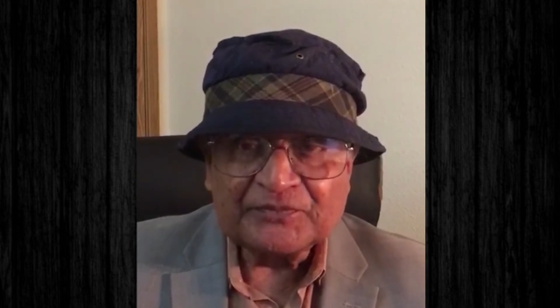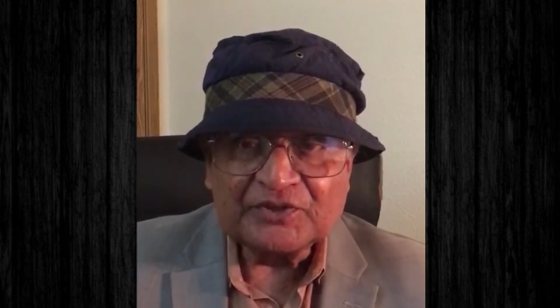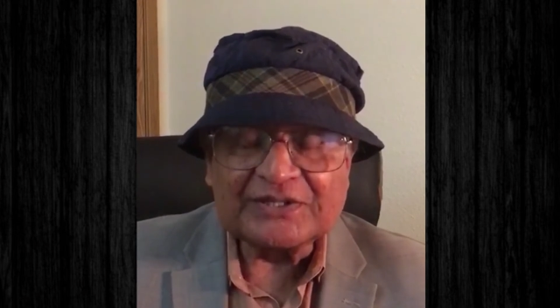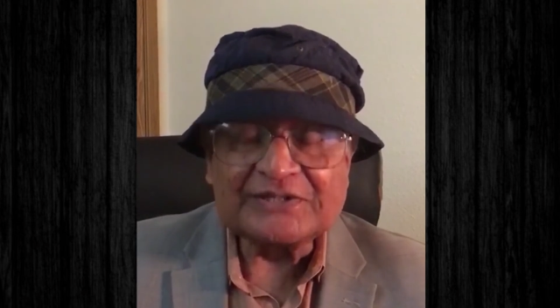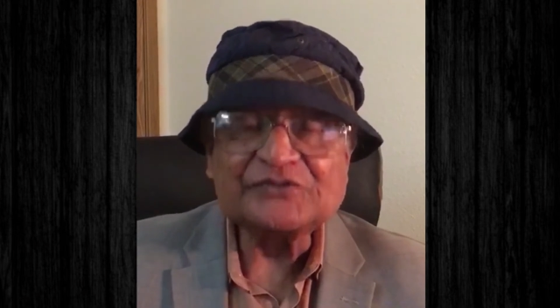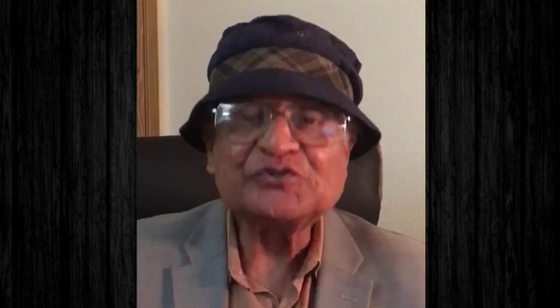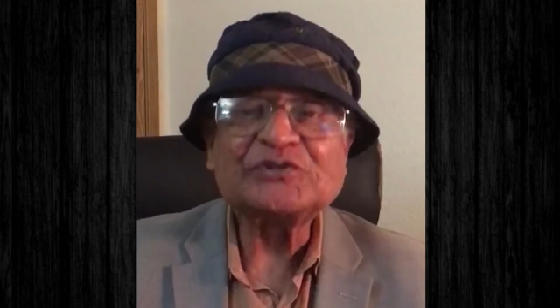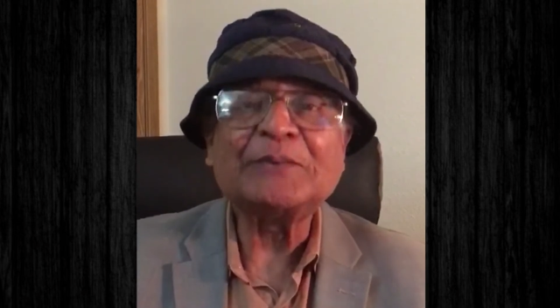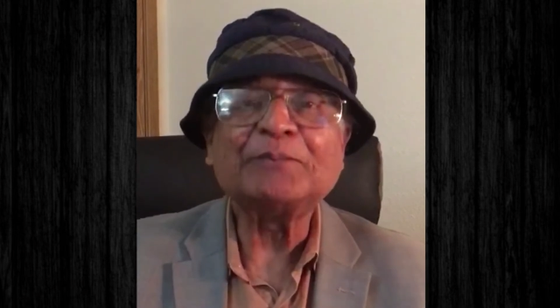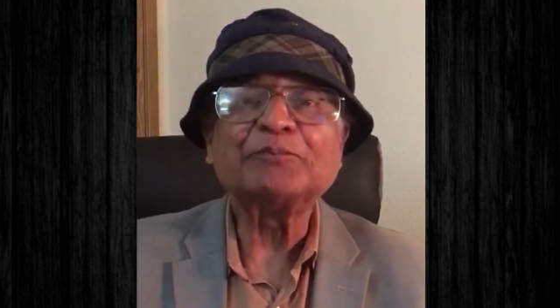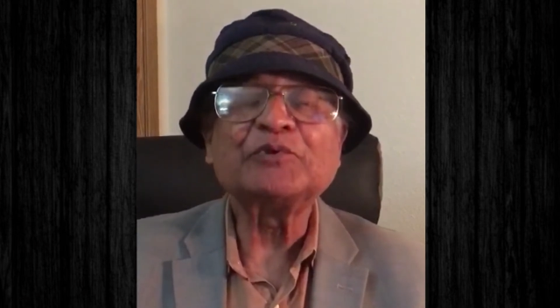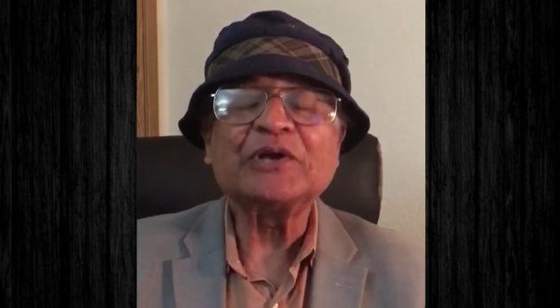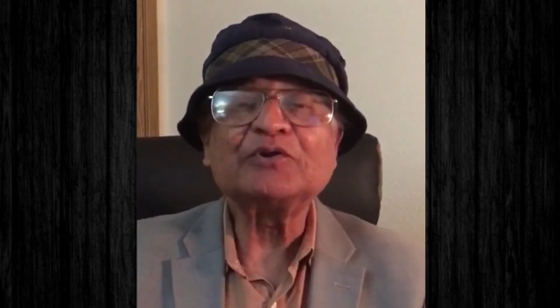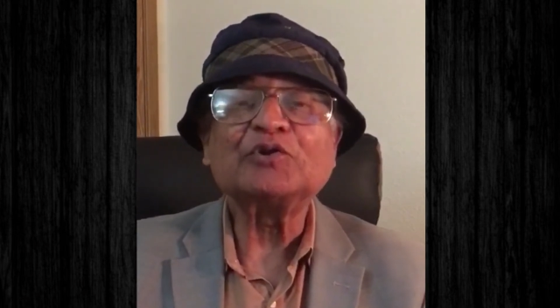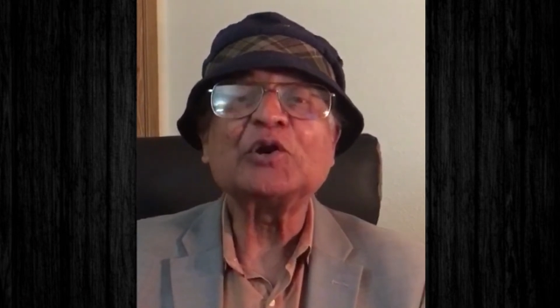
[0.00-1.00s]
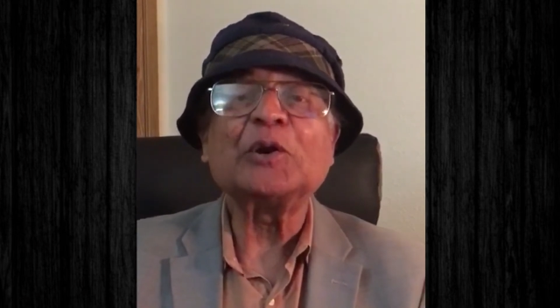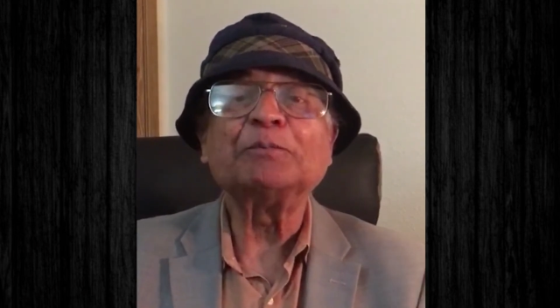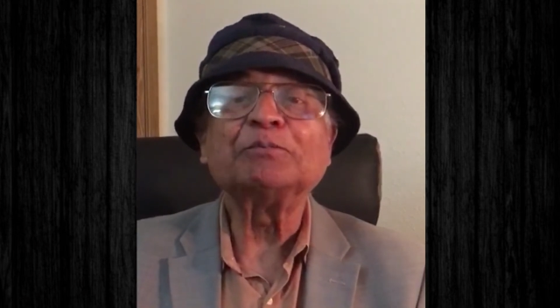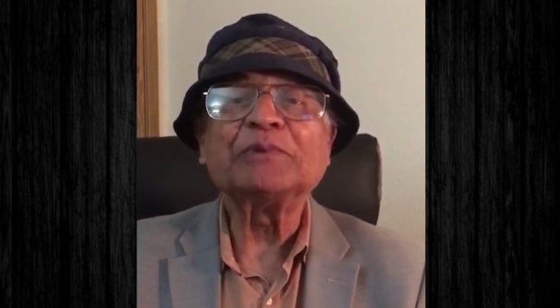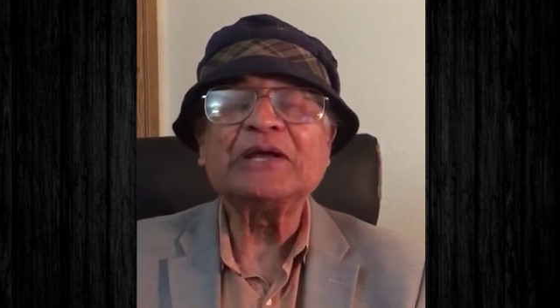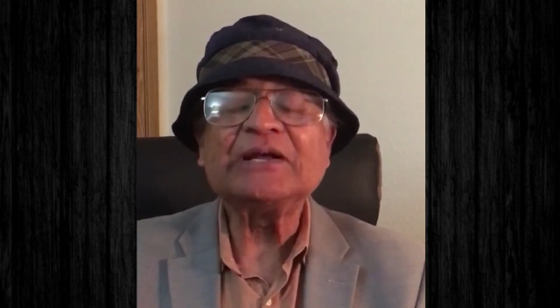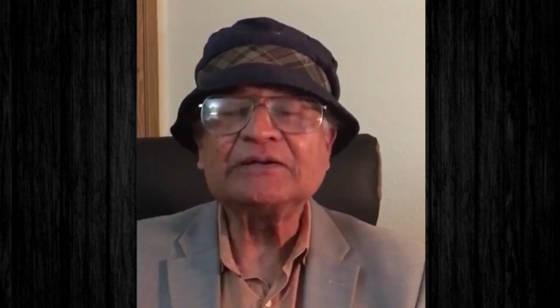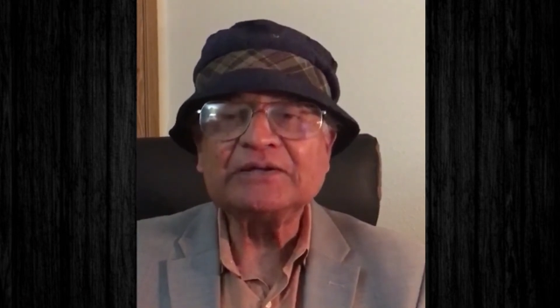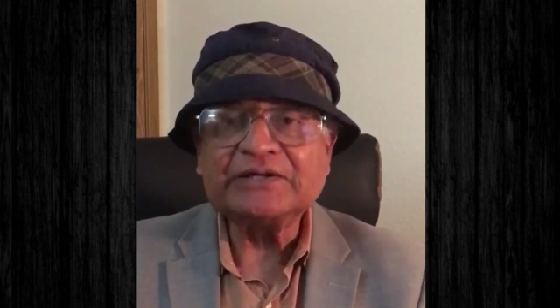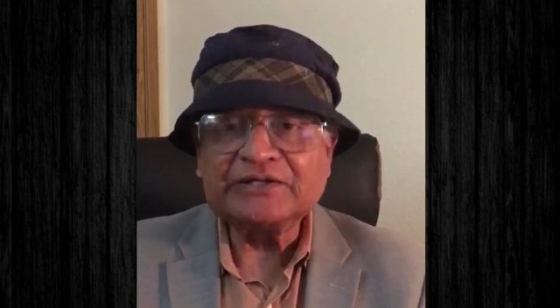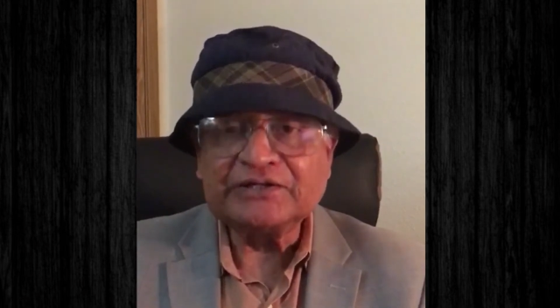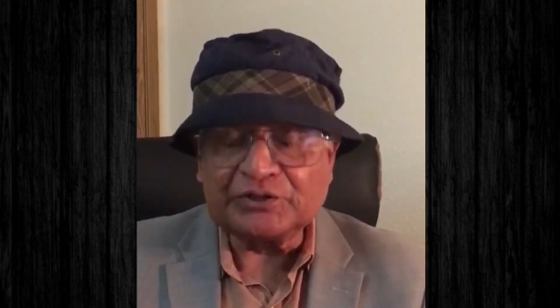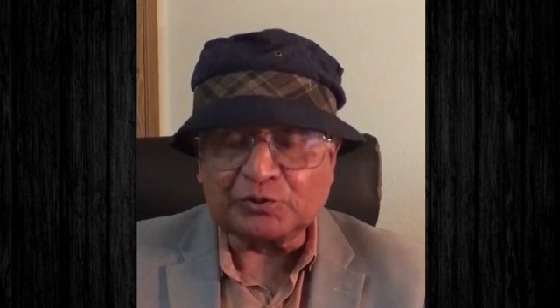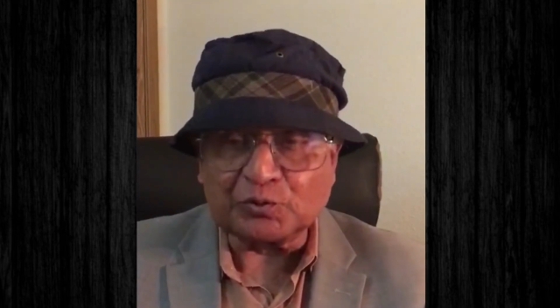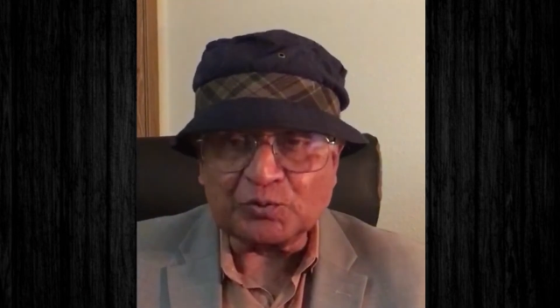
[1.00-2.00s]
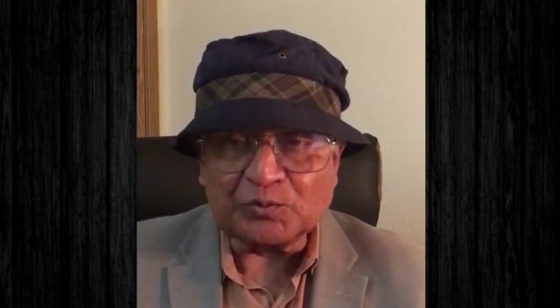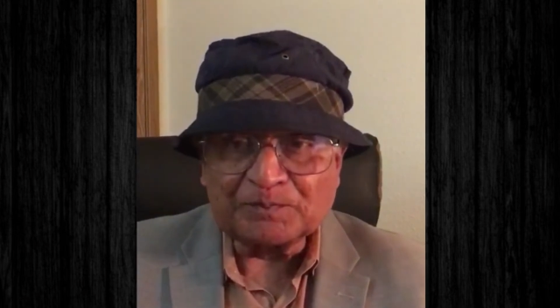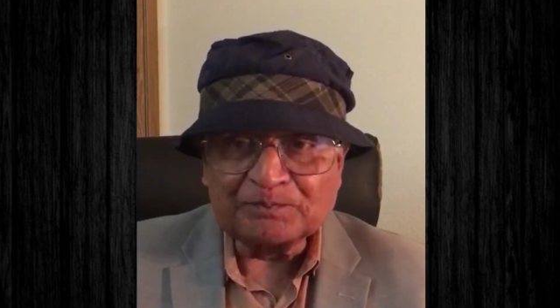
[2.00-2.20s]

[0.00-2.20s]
This is something completely new.